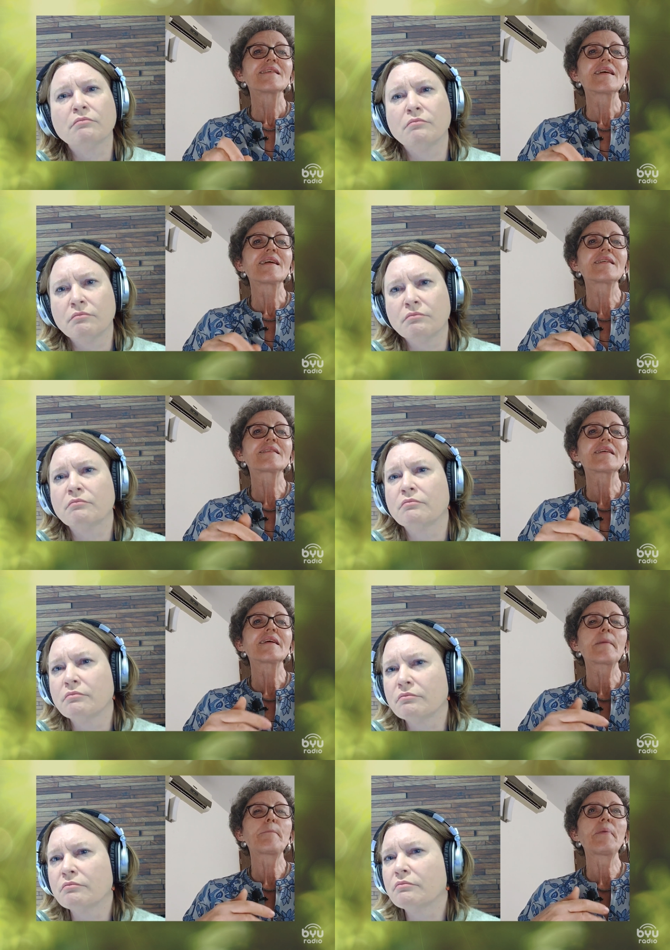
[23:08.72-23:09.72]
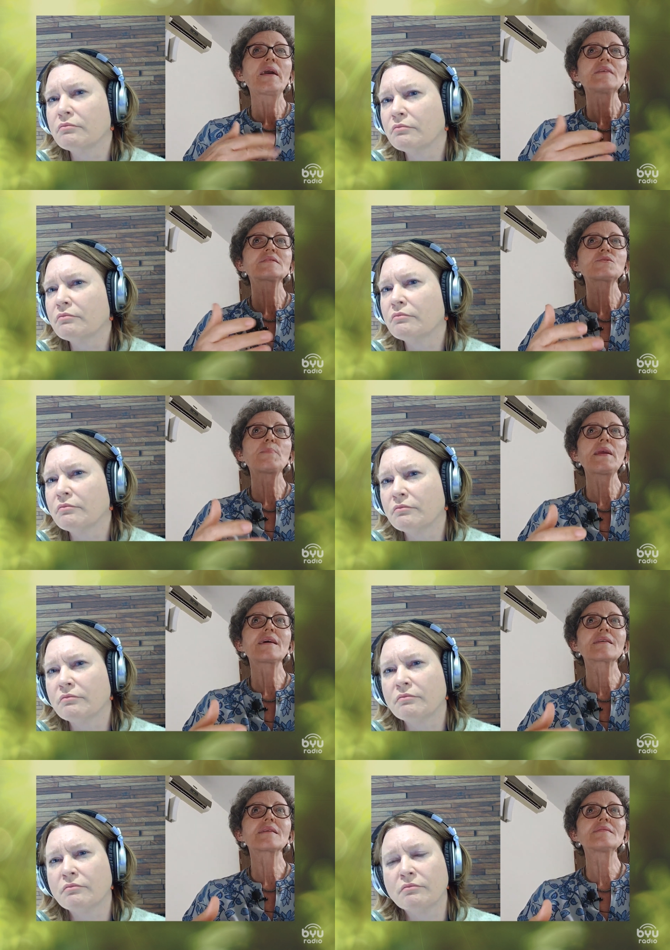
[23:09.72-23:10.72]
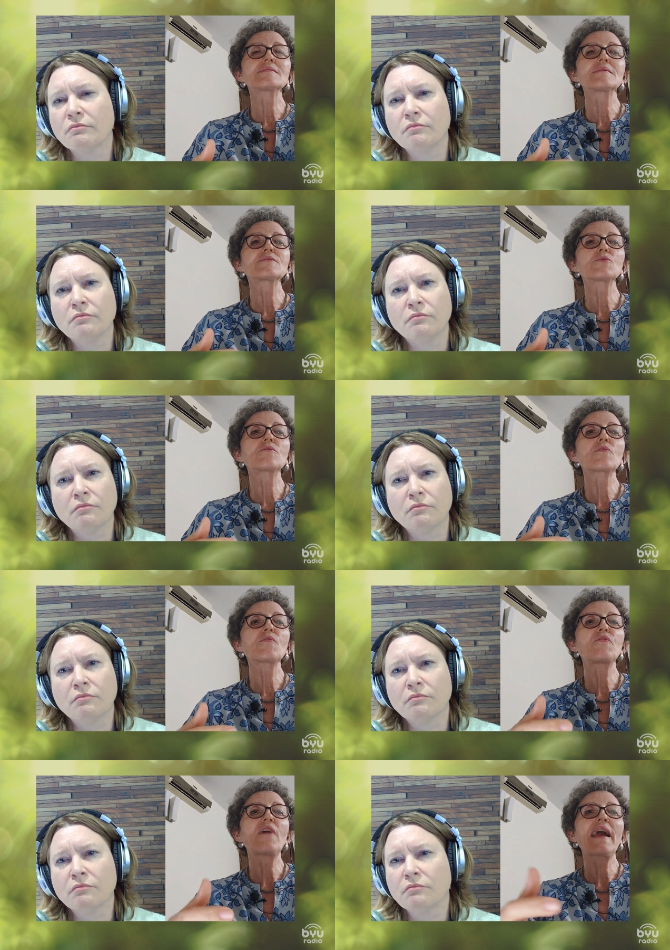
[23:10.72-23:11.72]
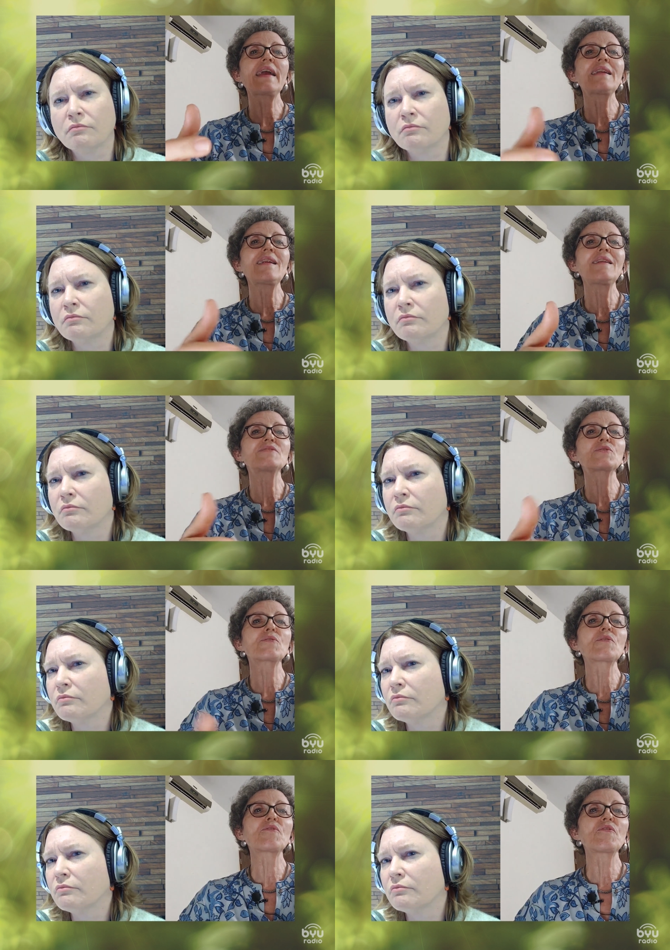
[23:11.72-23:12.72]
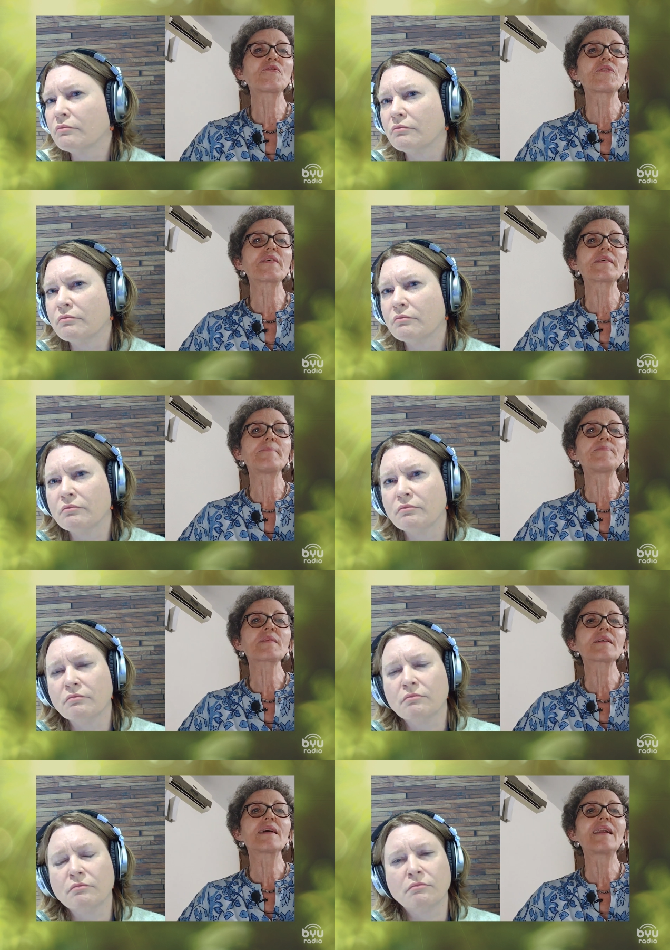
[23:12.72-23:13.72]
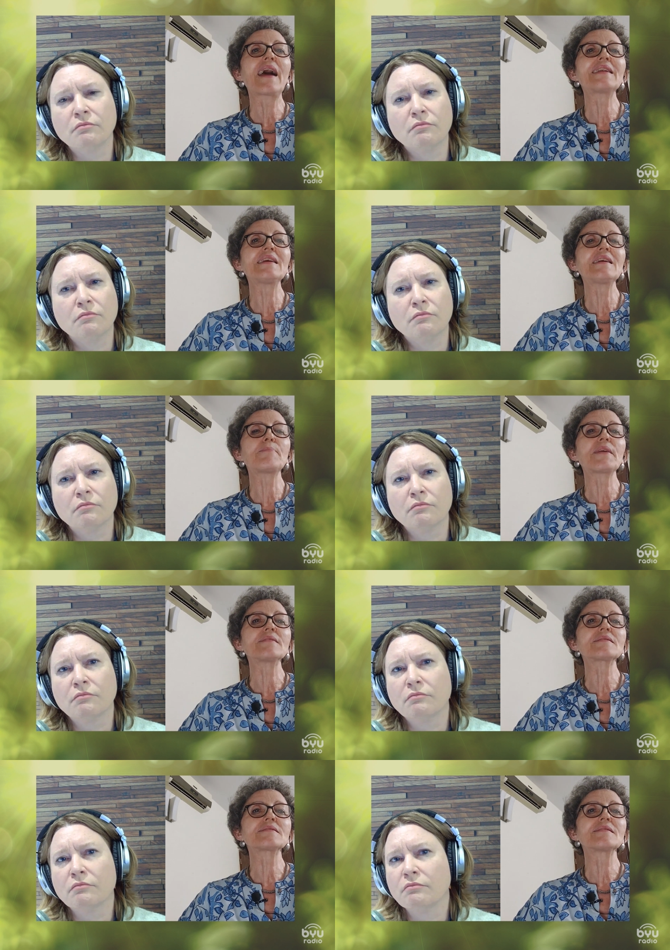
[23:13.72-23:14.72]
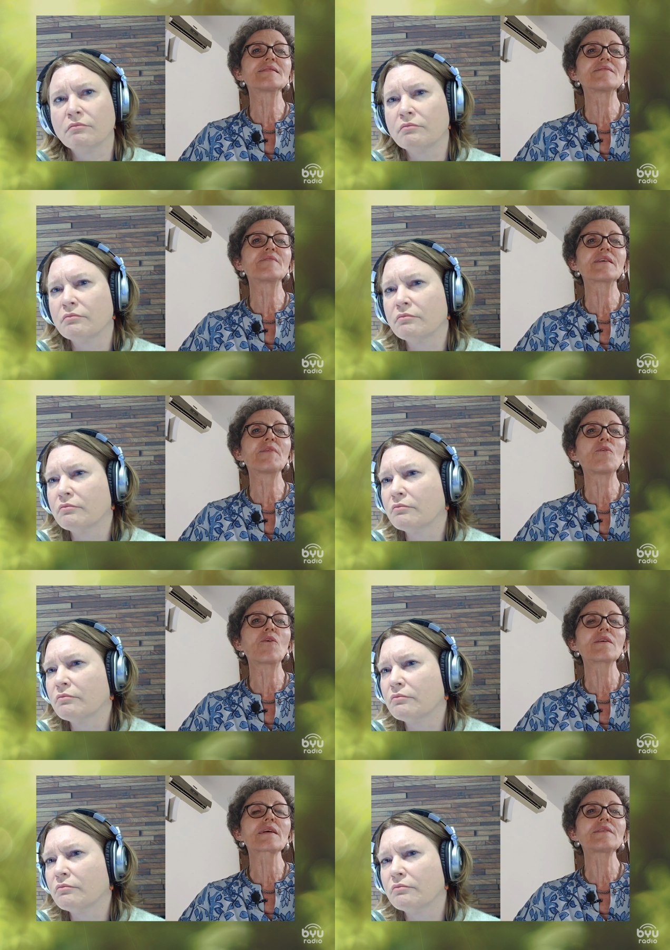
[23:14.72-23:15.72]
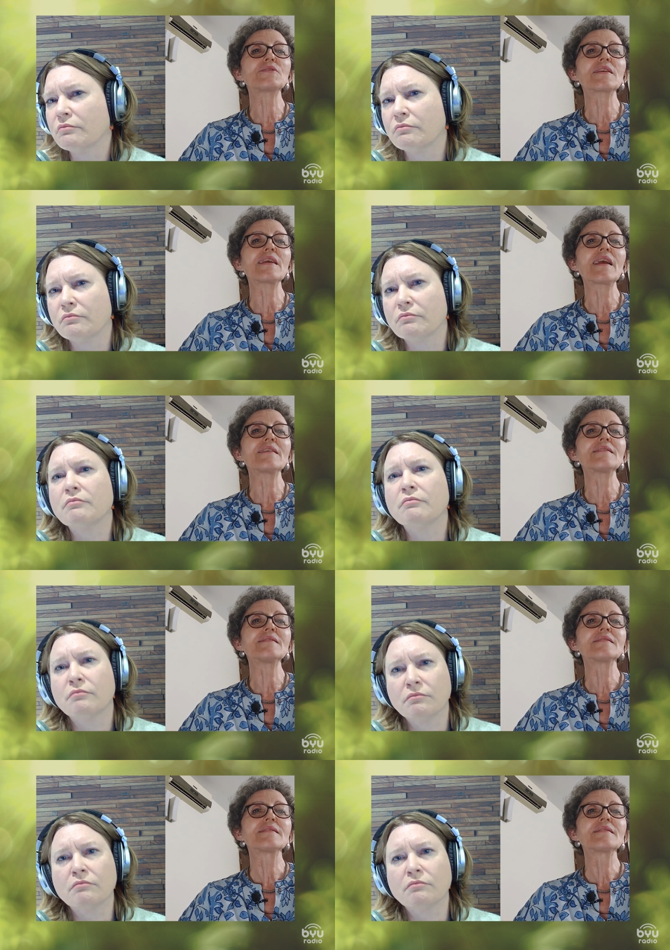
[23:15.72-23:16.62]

Speaker 1: It appears to me that is the sort of final sort of um, landing place where we all reach in the end.